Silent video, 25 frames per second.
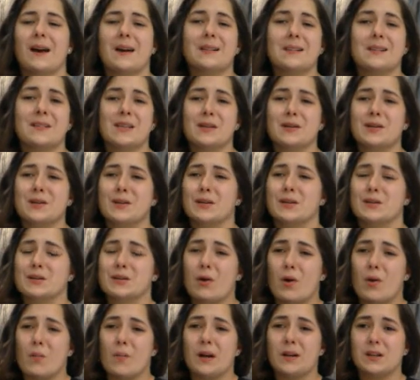There is
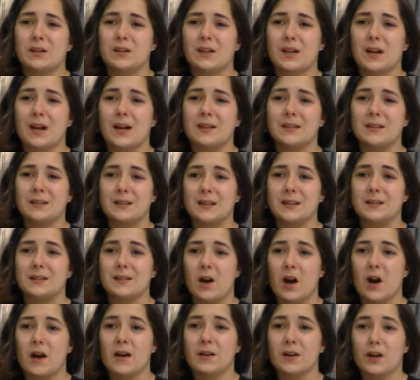so much that I did
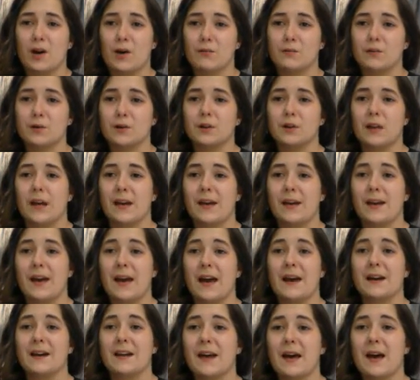not cover, like
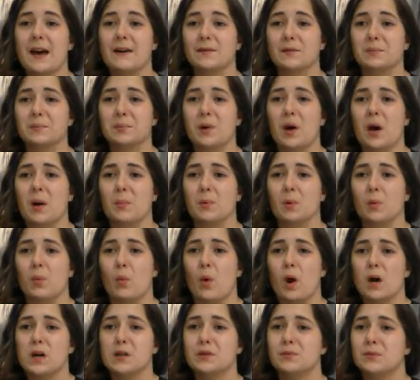how to have a proper
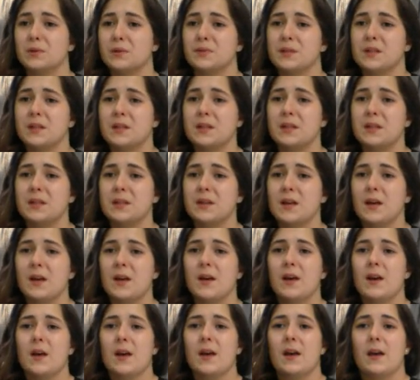wash routine,
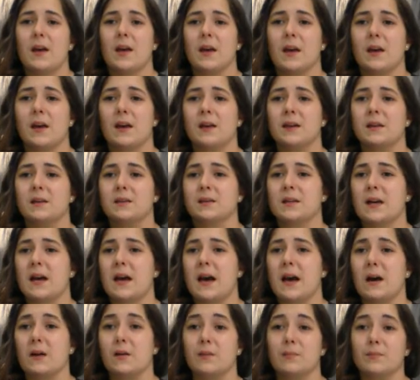and
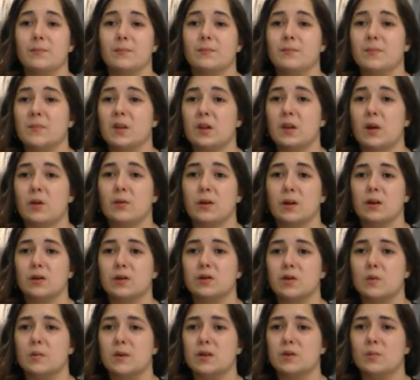how to, there's
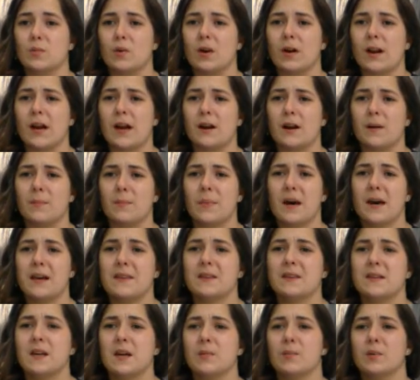so much more on how to buy
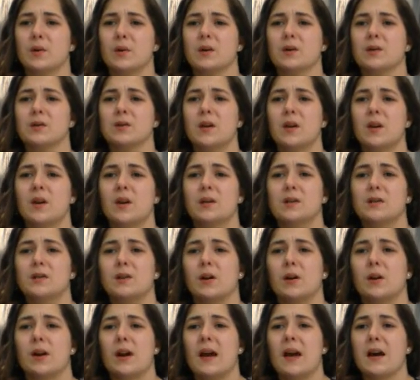the diapers,
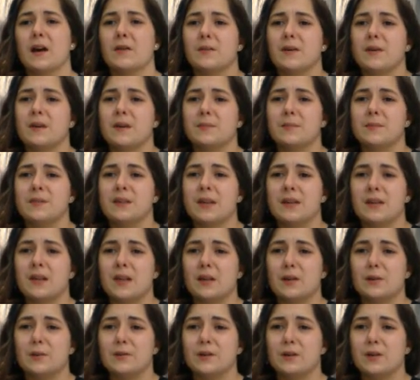certain acronyms that they
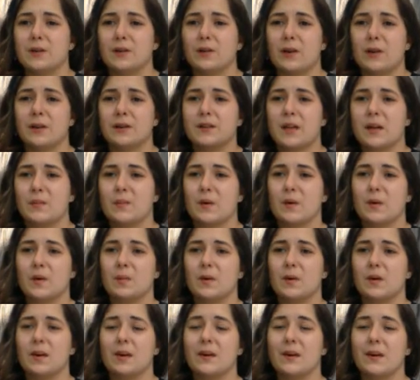use in the cloth diaper
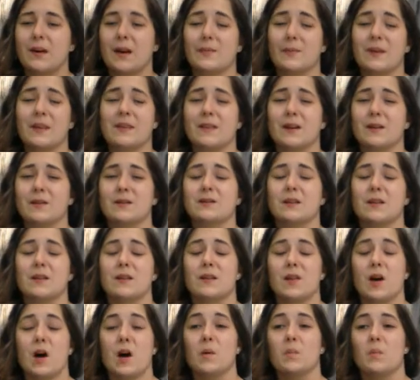community. I mean, there is a
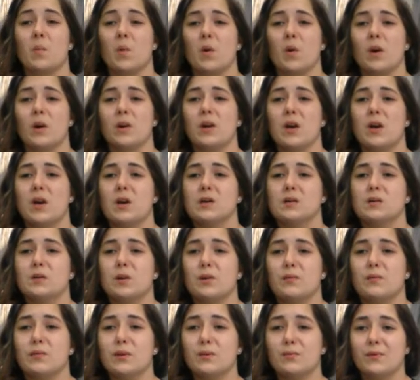lot more. So
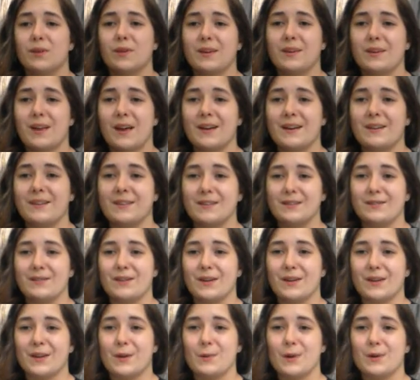if you really liked this
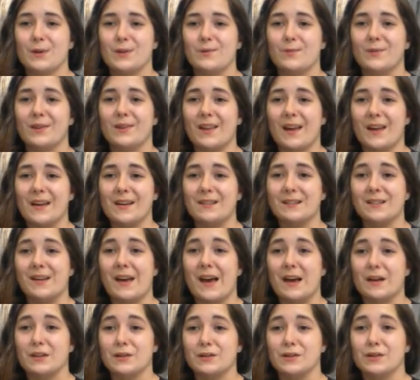video and you would like to
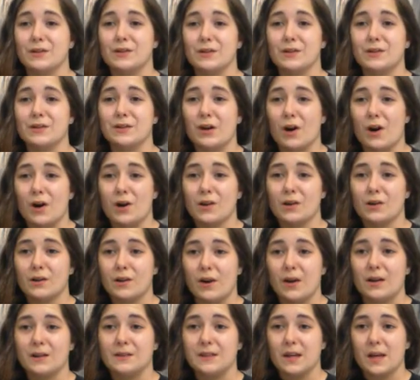actually start
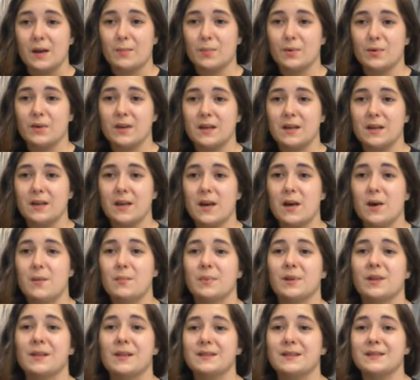cloth diapering,
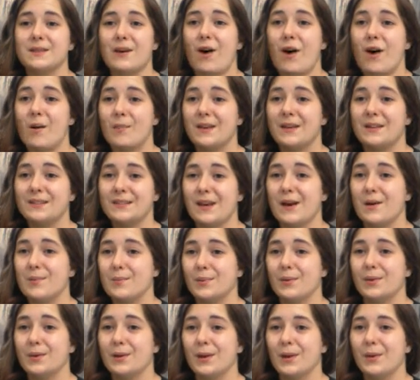please comment down
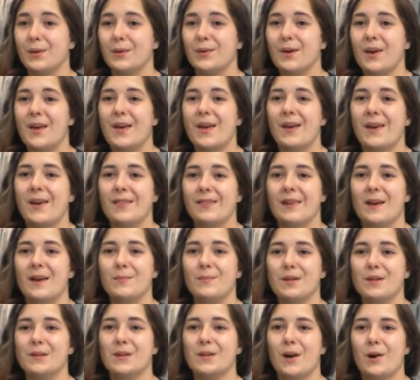below and let
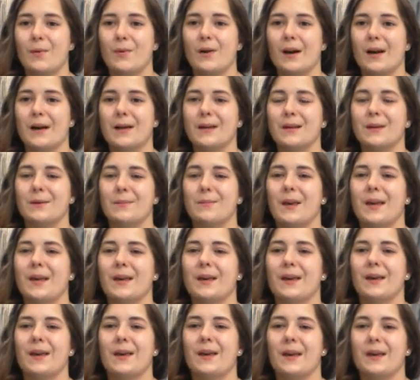me know, and I can make
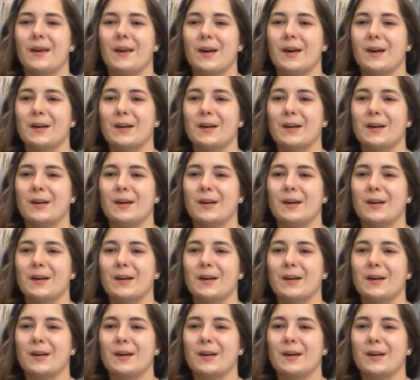a